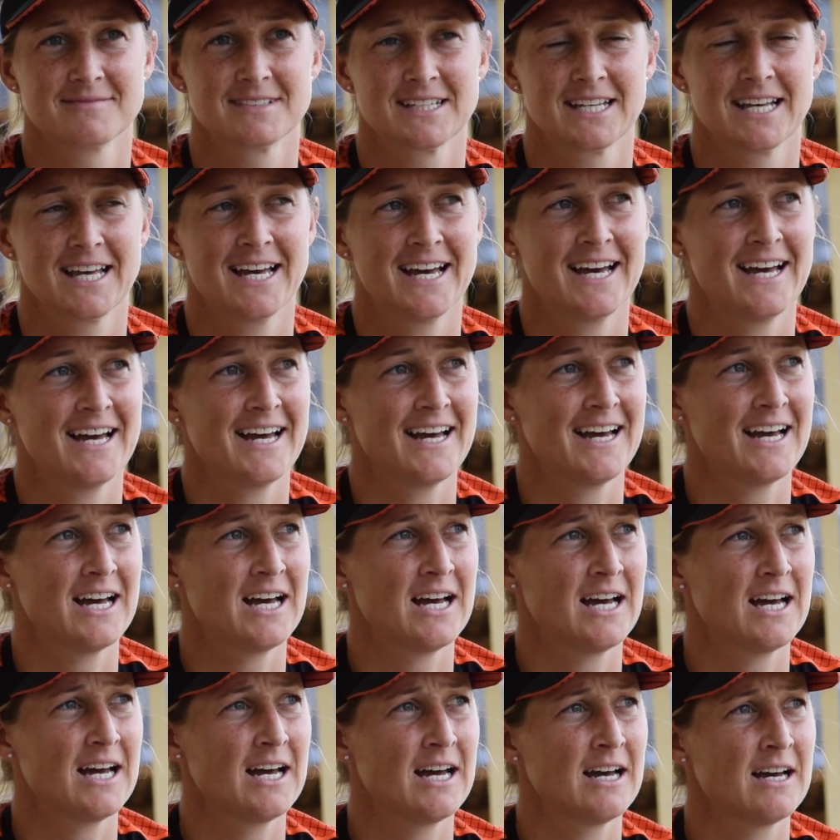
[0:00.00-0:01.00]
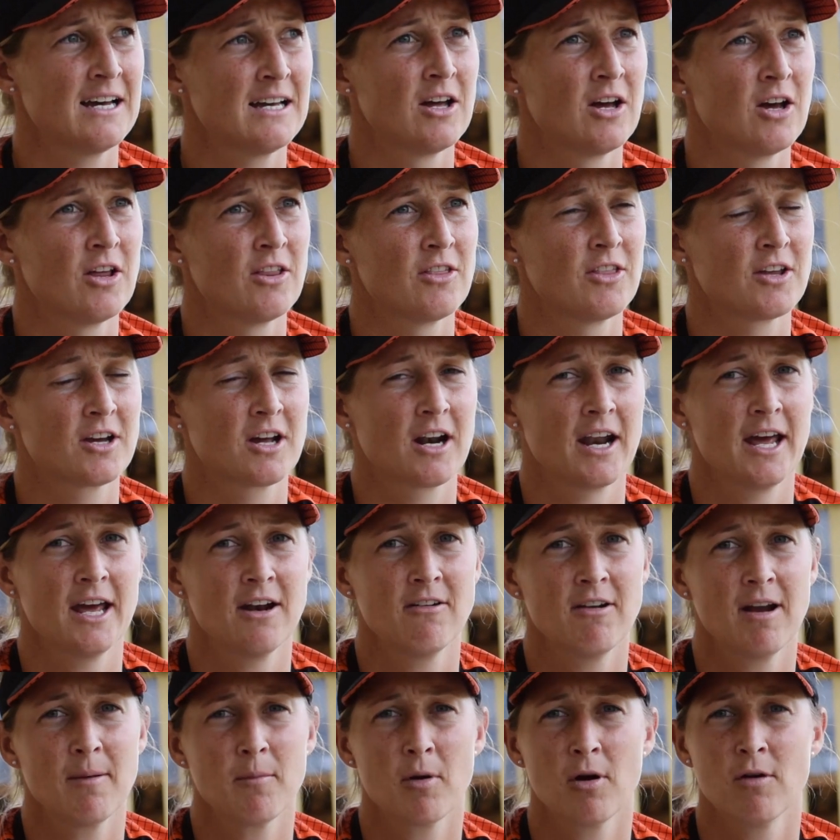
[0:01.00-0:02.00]
The Glad
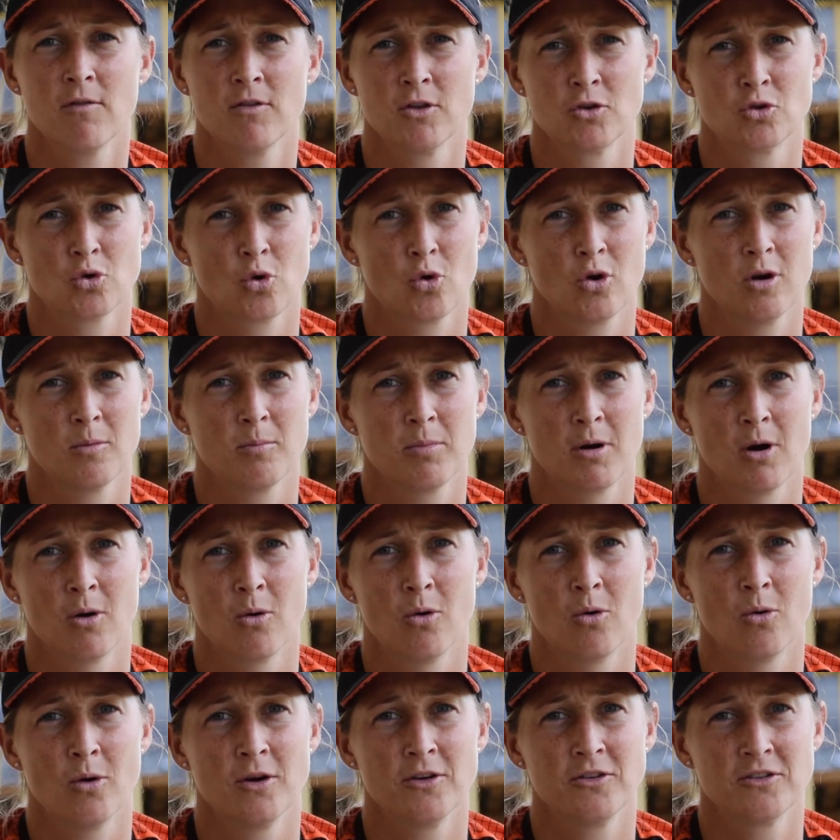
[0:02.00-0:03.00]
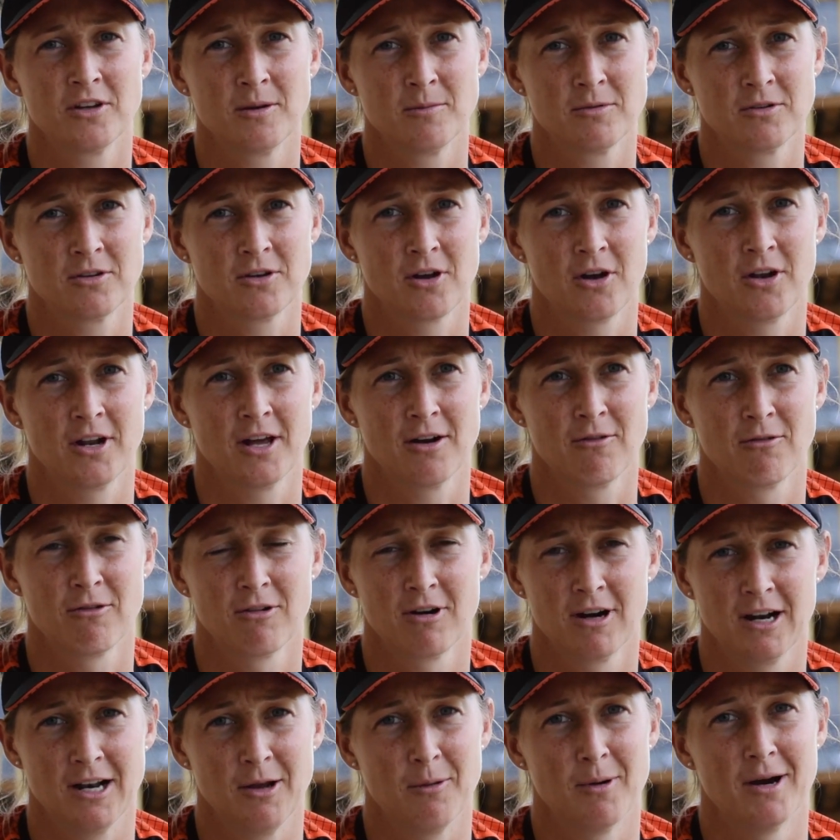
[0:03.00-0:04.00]
Wrap over the toilet bowl always seems to go down
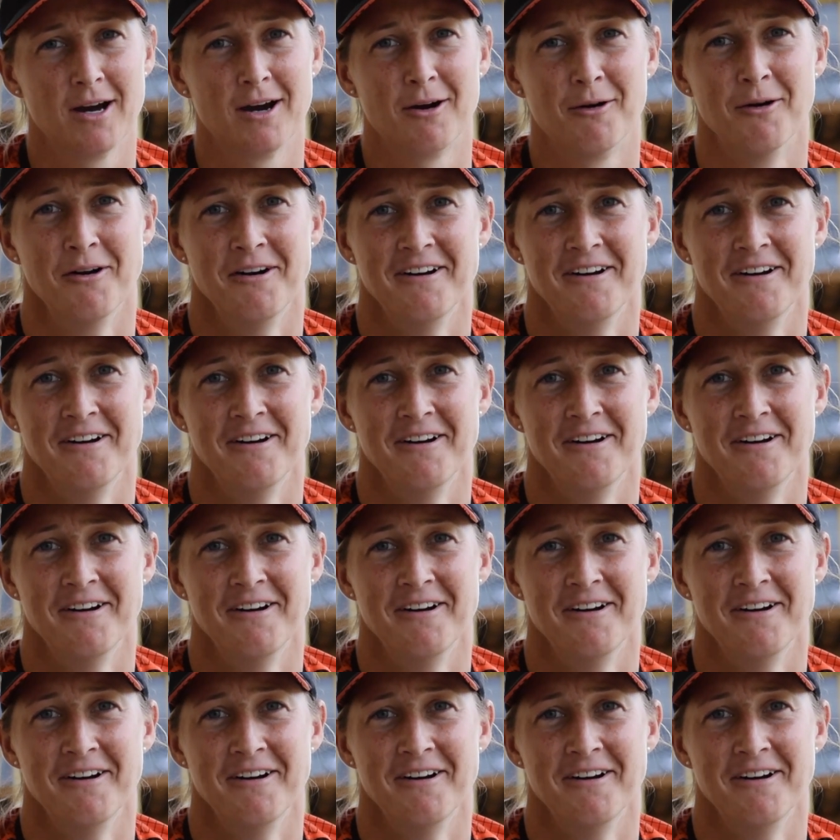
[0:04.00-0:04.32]
really well.